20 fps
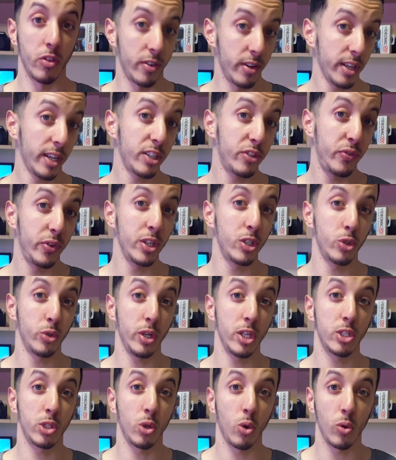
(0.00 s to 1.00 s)
next feature
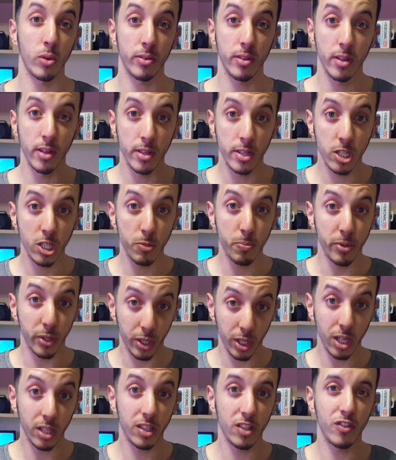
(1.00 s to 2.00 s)
is called
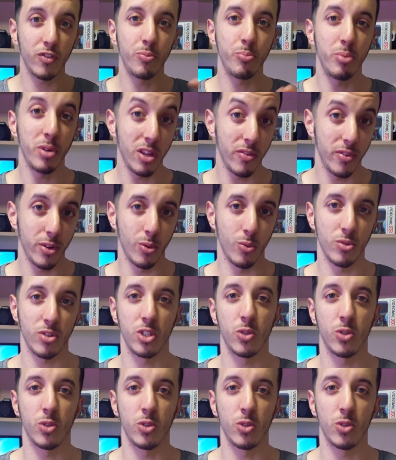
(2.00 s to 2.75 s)
Speculative Previews.